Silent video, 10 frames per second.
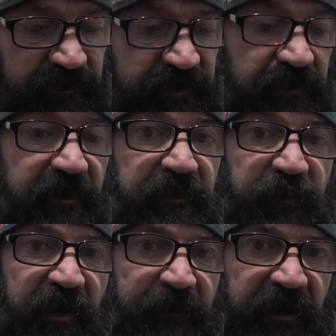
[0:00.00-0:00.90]
the uh,
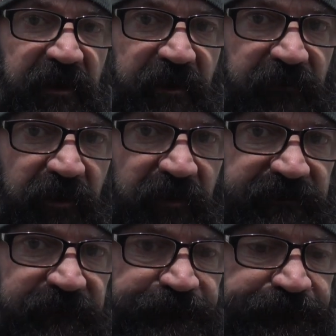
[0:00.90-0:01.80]
primary cover
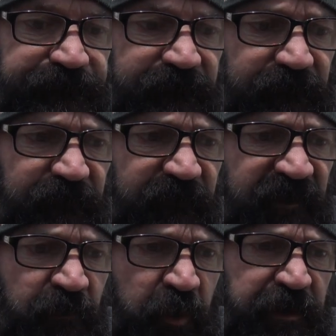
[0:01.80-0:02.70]
off,
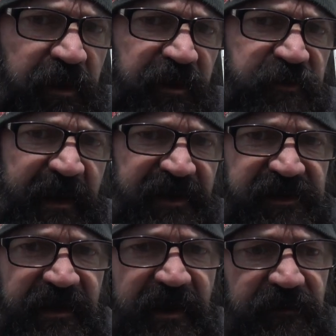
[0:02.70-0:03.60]
pull the clutch
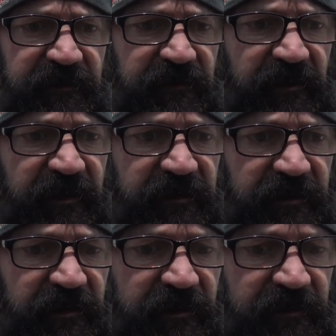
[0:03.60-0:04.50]
basket out,
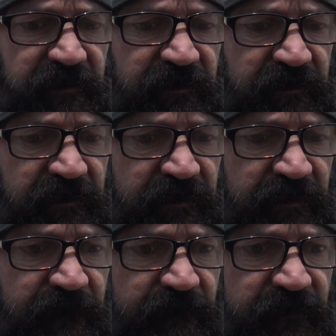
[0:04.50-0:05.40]
and uh,
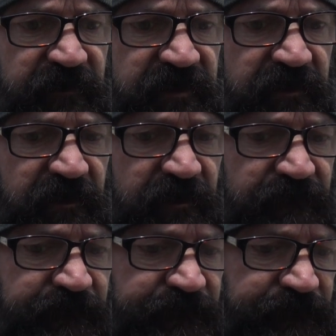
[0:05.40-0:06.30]
the, uh,
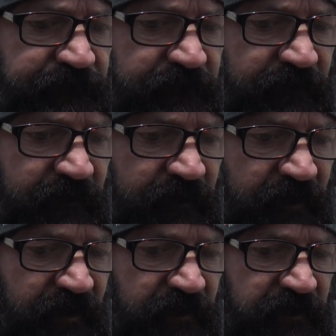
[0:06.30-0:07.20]

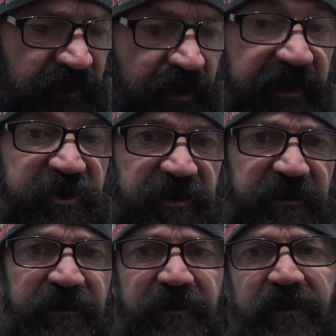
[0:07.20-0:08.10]
the engine